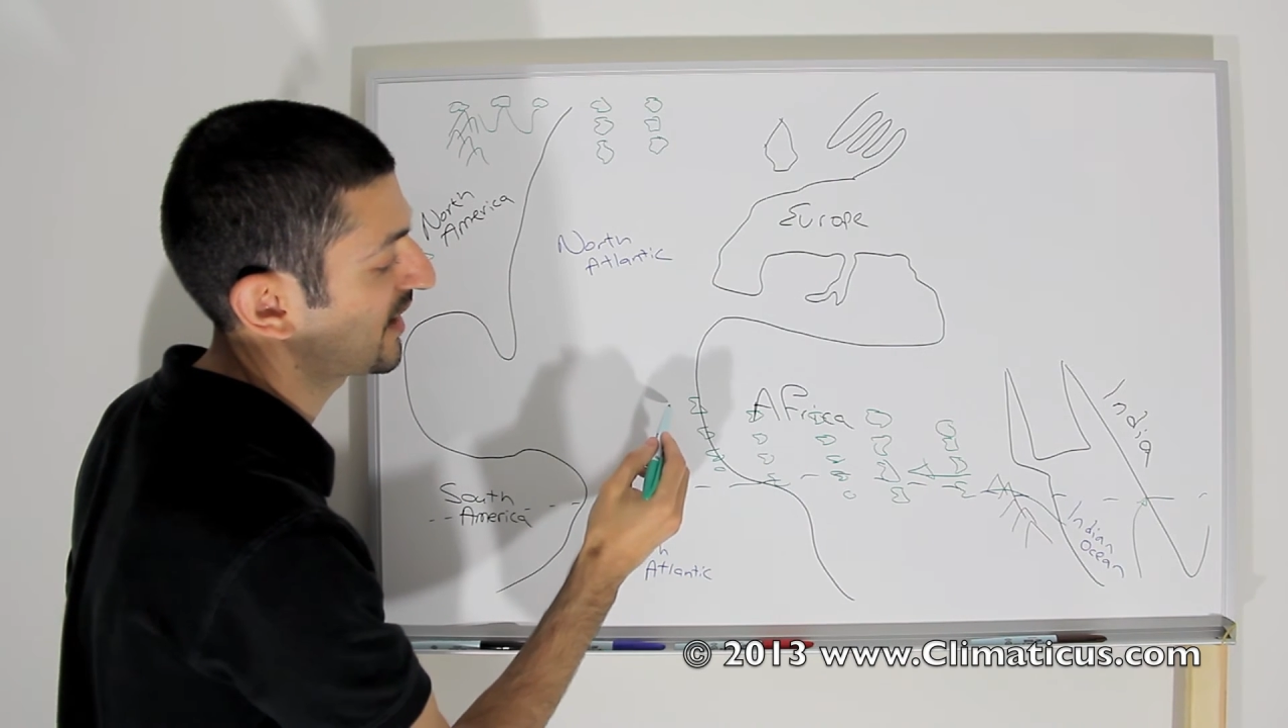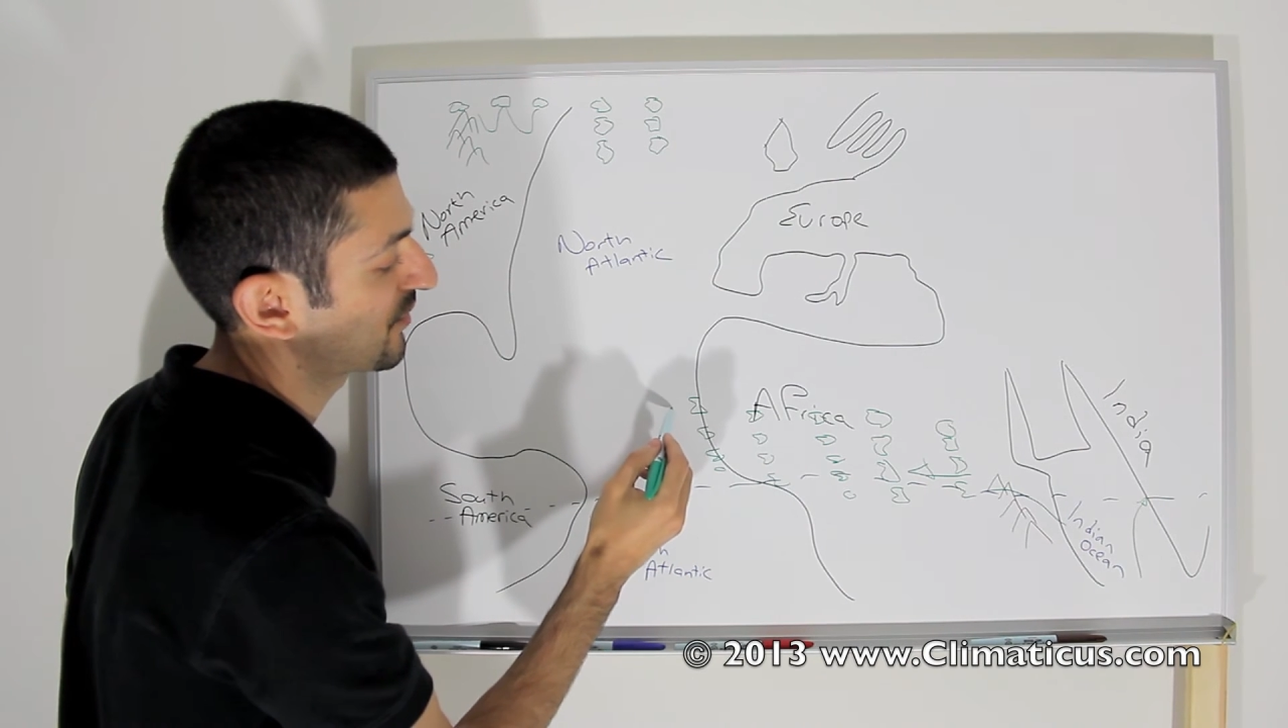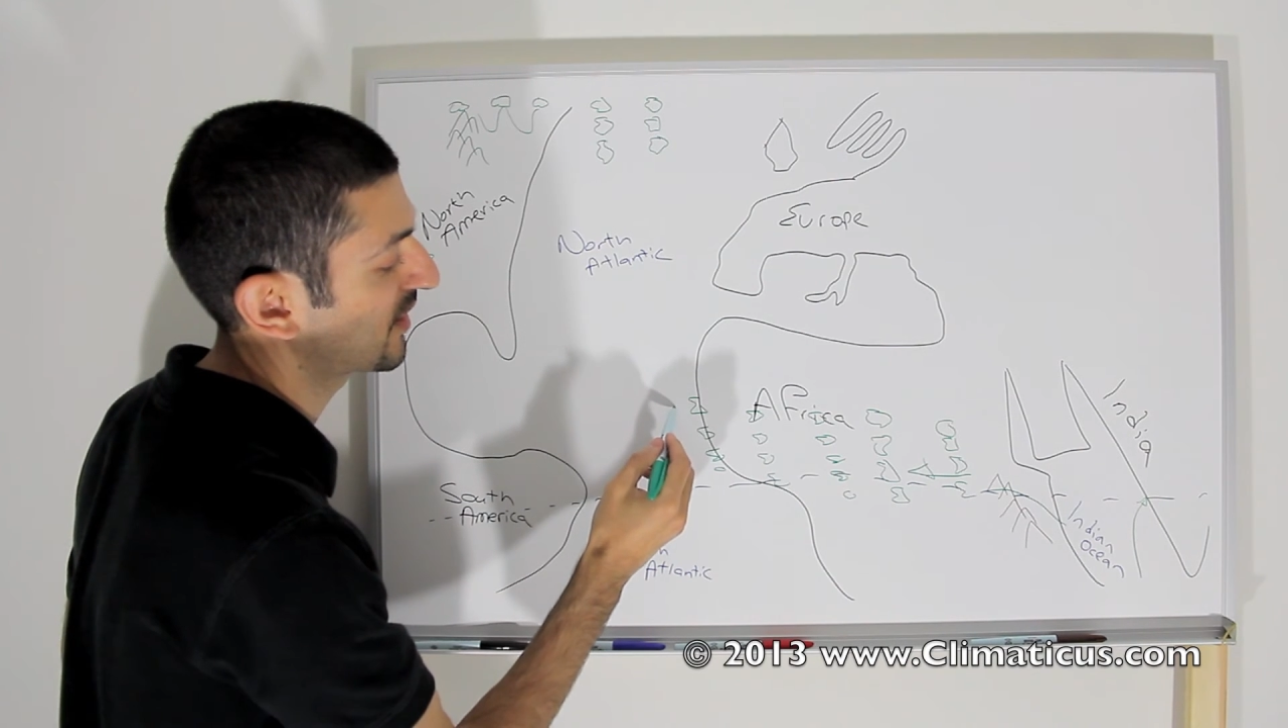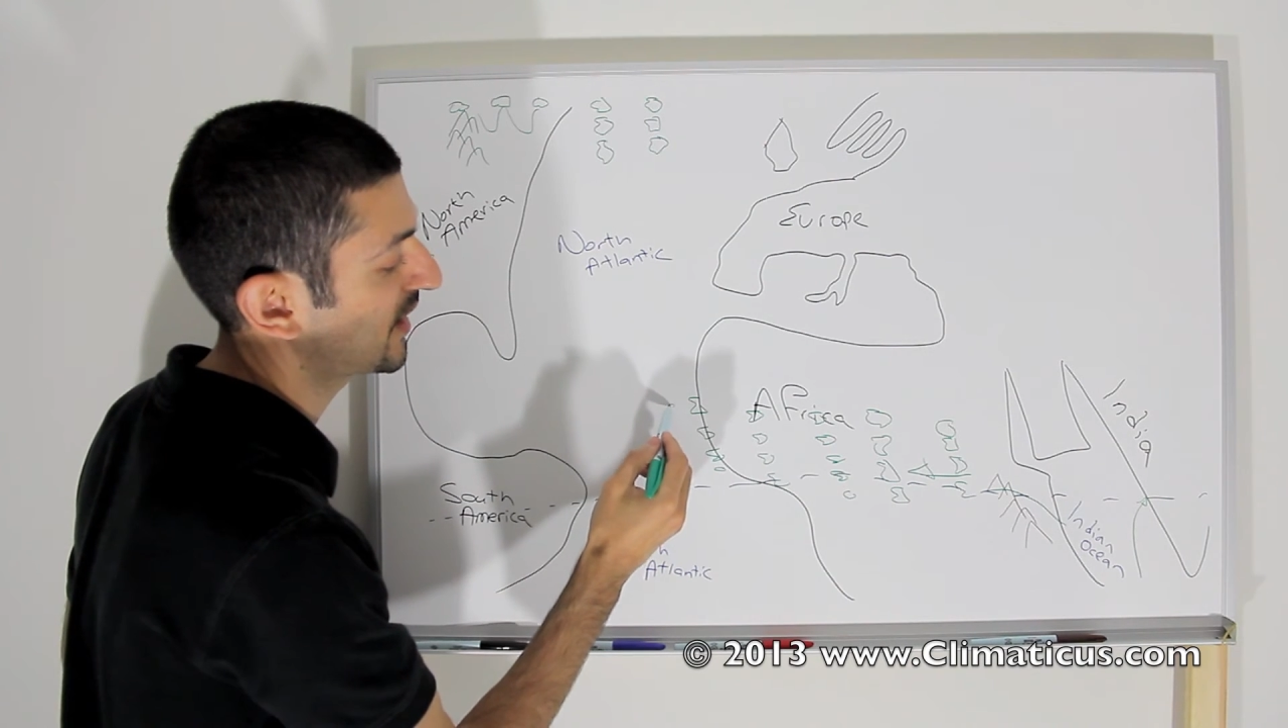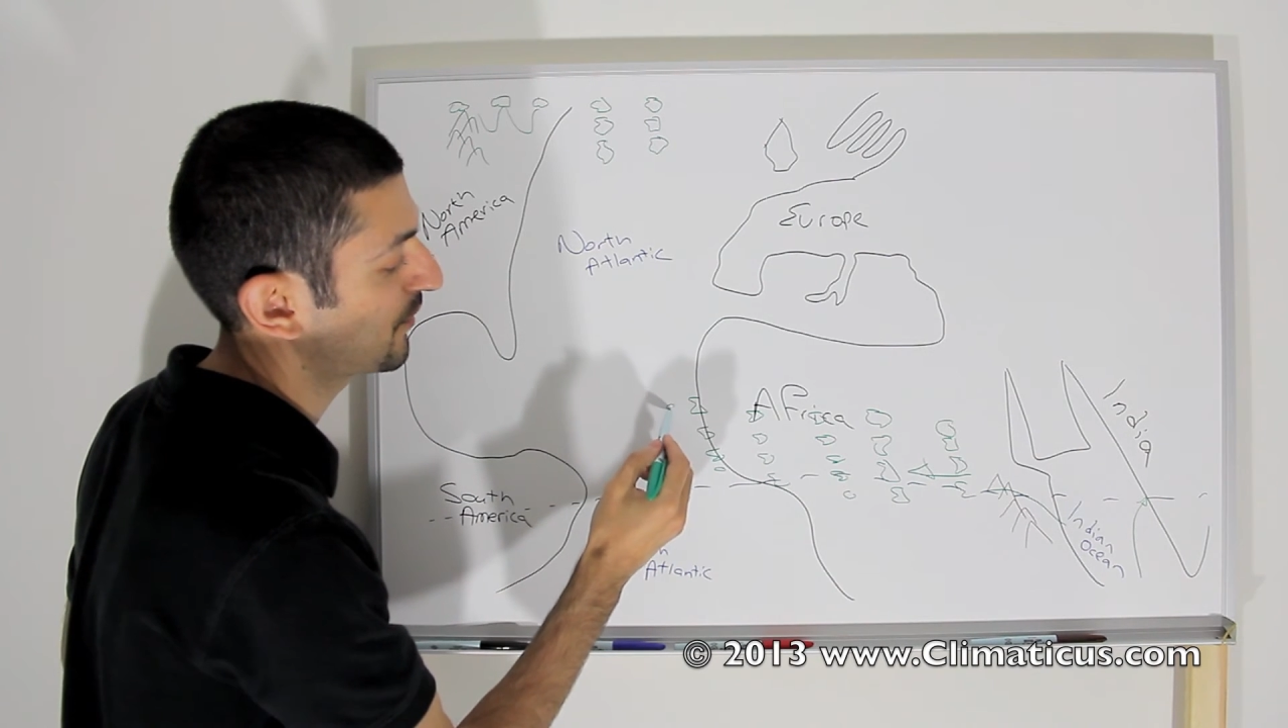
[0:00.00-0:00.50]

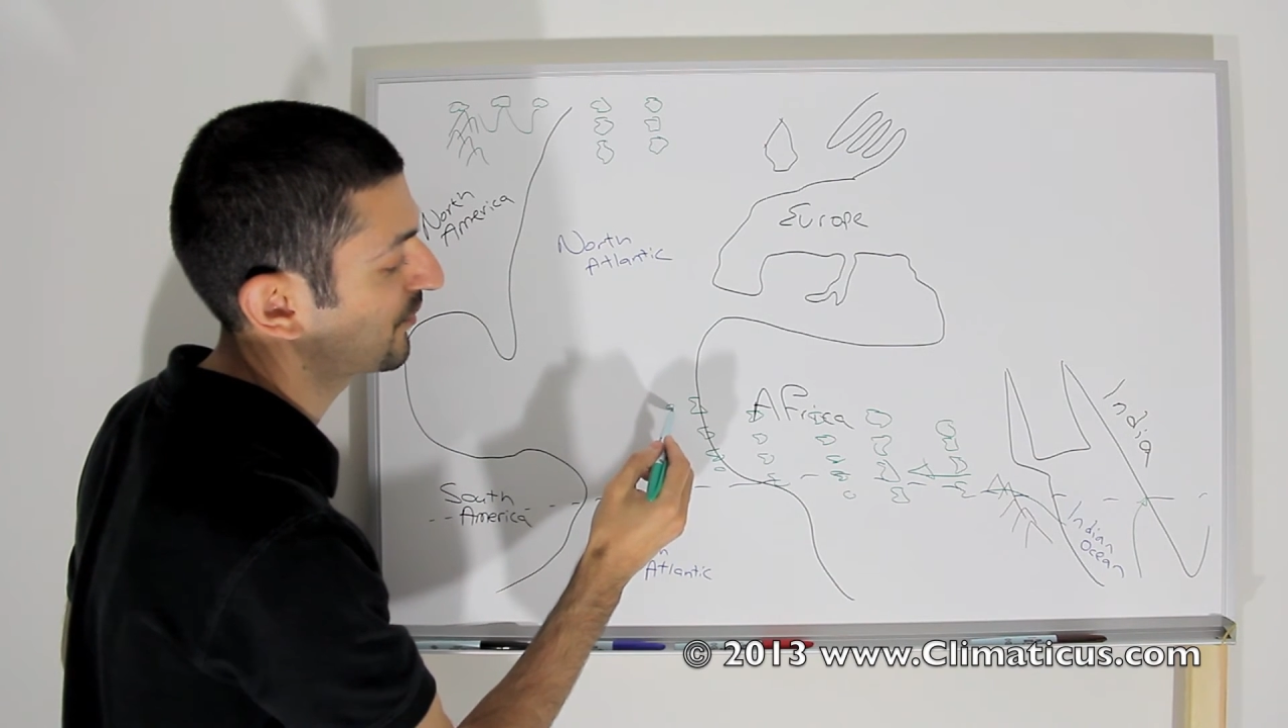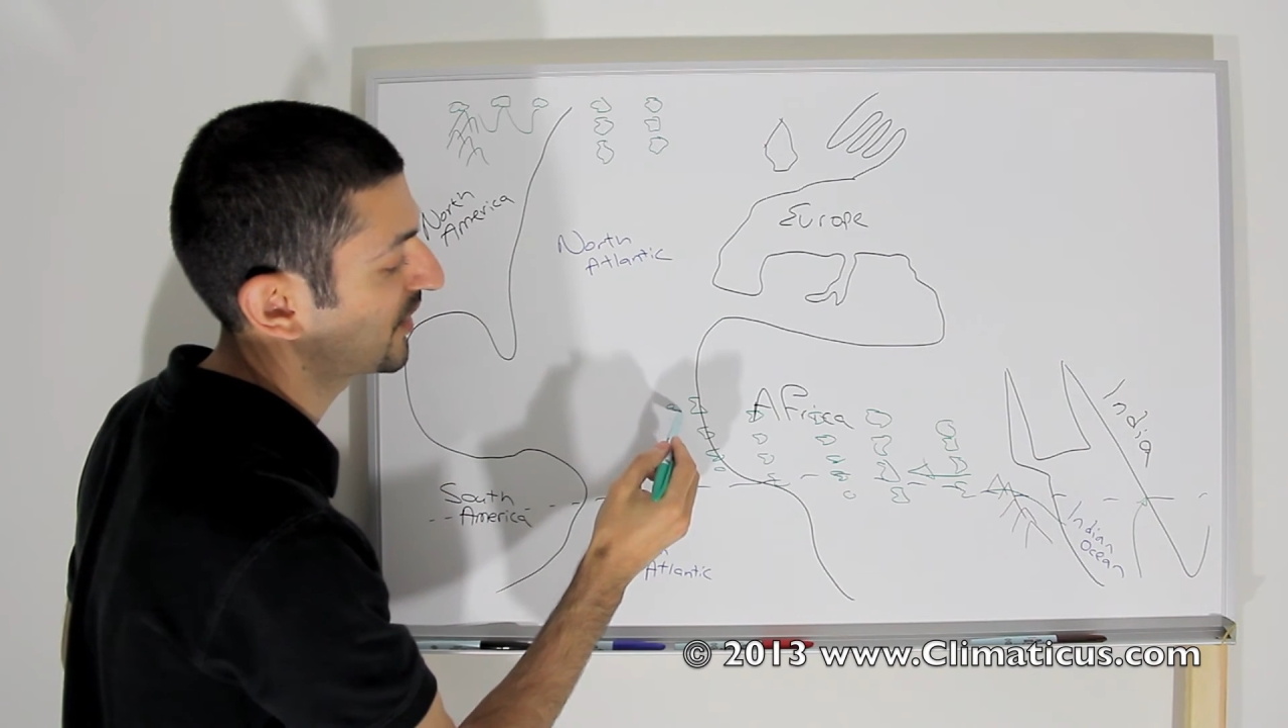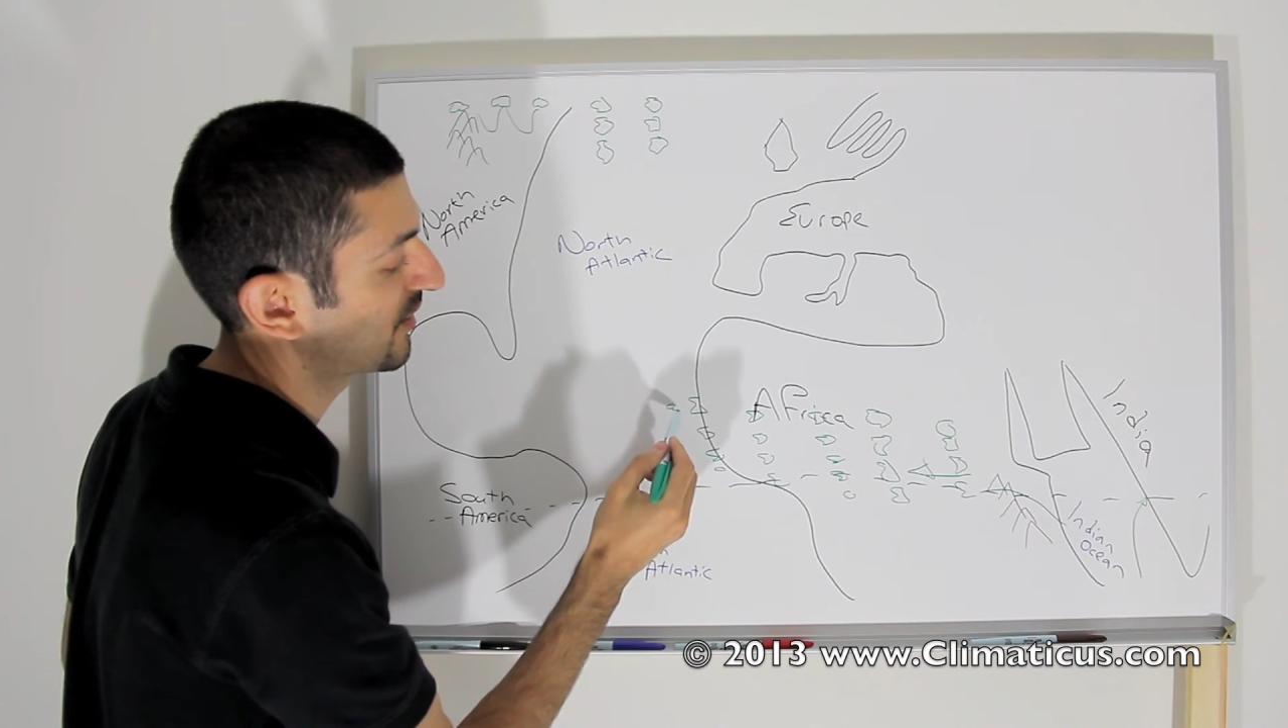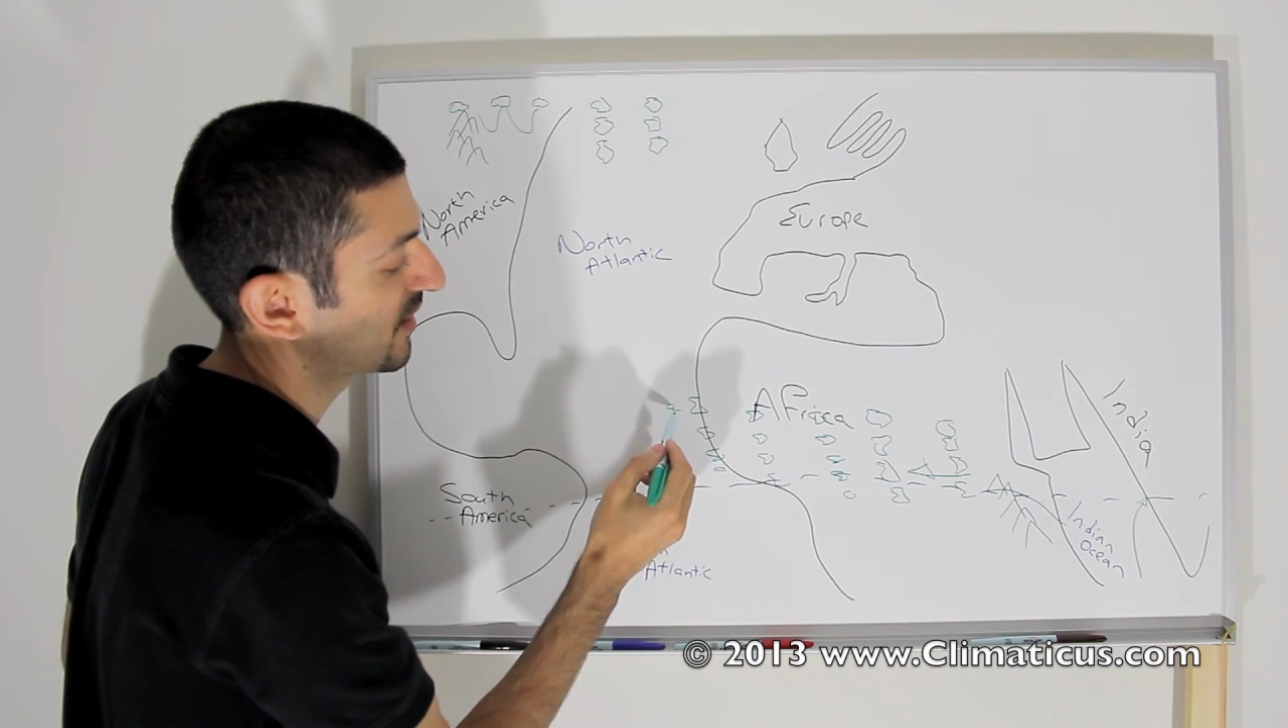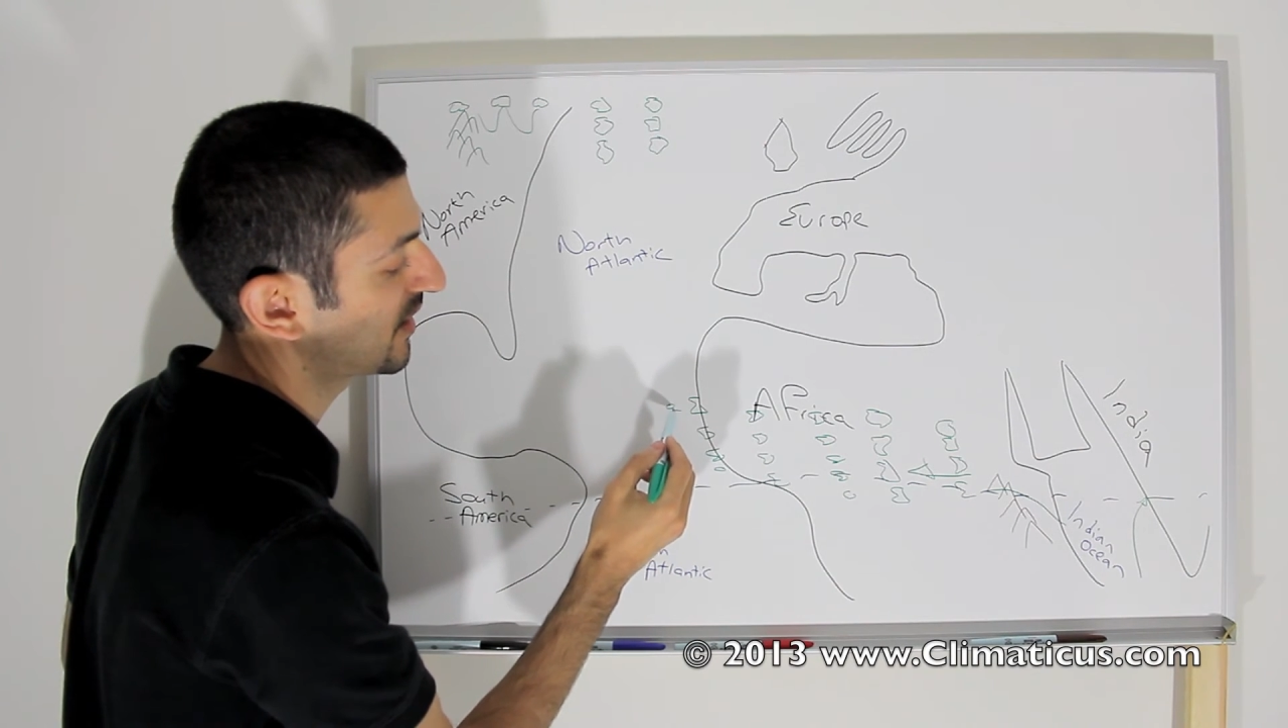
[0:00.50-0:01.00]
have the Cape
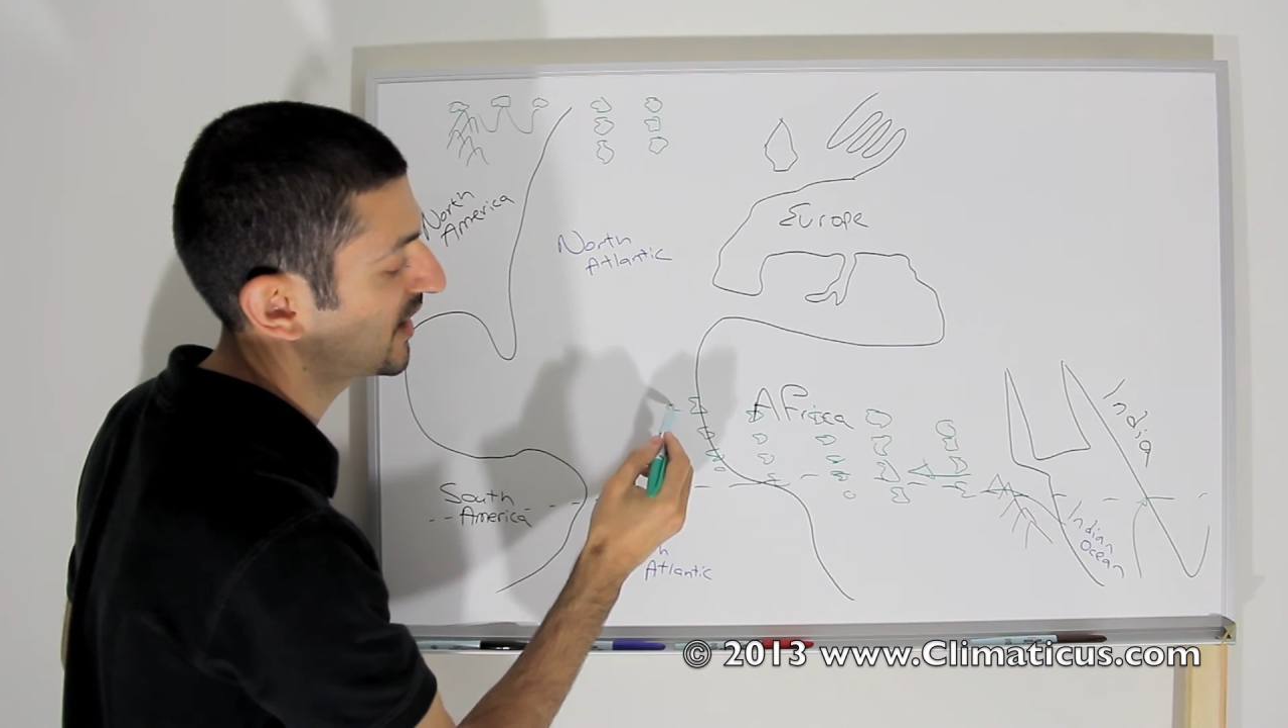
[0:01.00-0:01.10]
Verde